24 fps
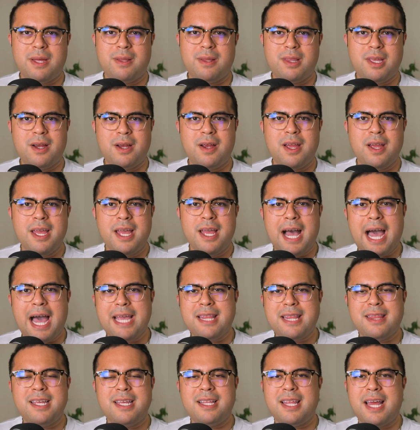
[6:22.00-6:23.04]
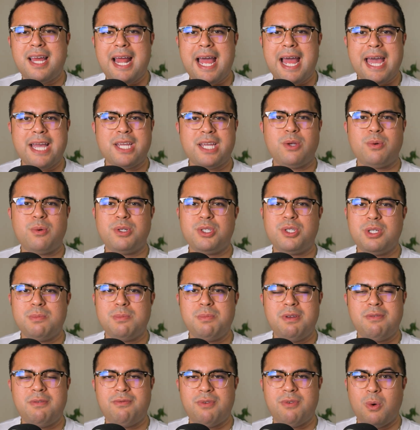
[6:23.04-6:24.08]
out there, I think that Acura should
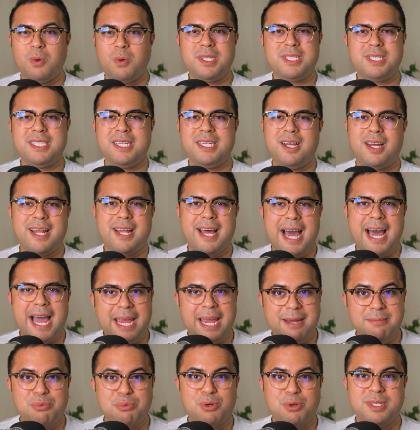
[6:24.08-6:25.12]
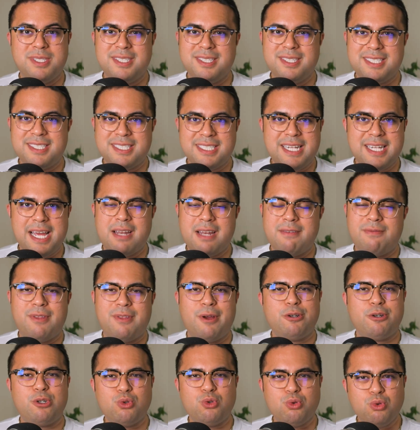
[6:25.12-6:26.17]
be focusing on hybrids instead if
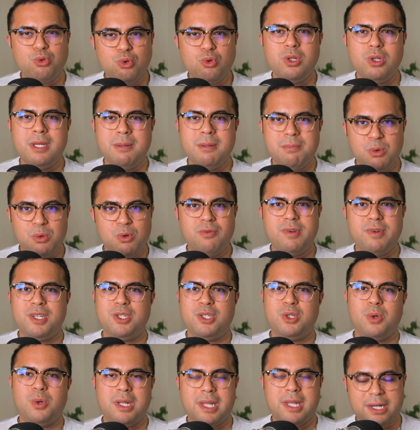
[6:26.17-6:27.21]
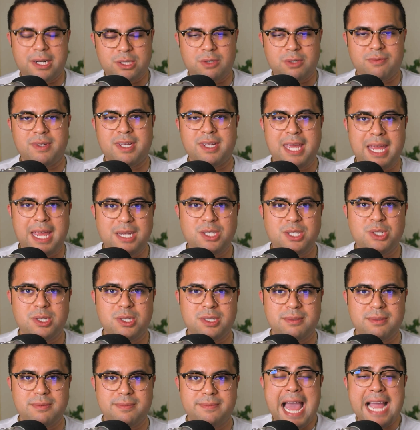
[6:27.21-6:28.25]
they're truly moving to
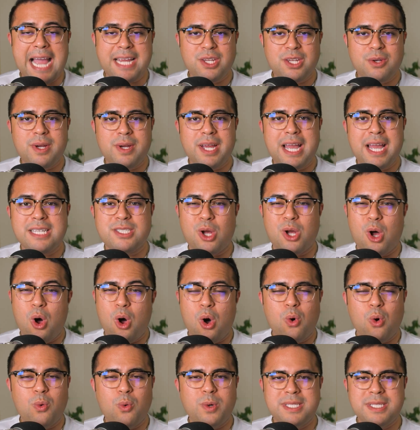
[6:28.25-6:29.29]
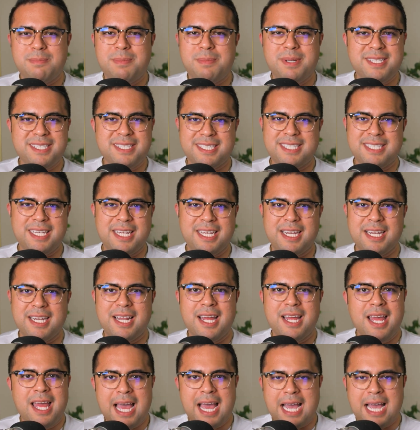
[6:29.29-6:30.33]
electrification. Acura has always been
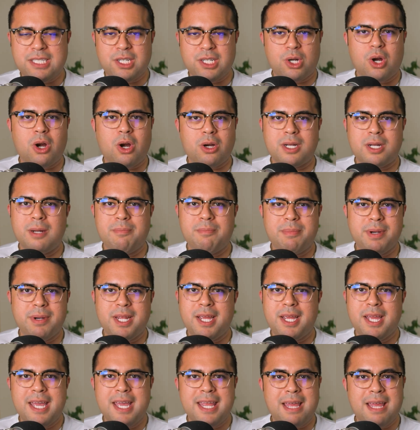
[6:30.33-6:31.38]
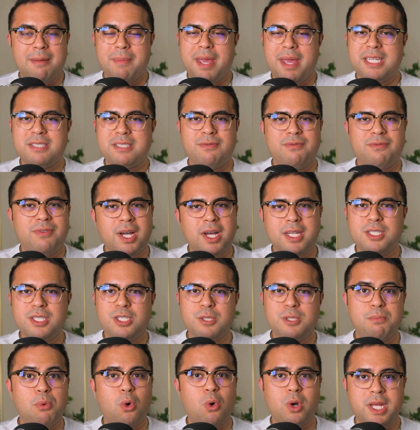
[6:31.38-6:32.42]
seen as a car company that makes fun,
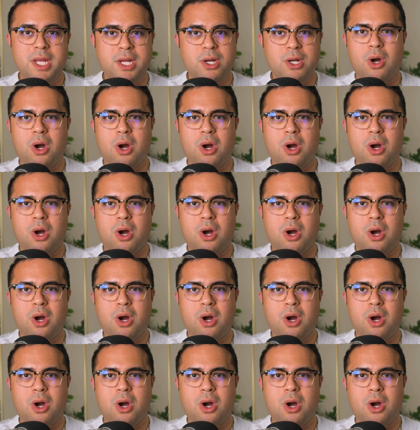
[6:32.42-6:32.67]
sporty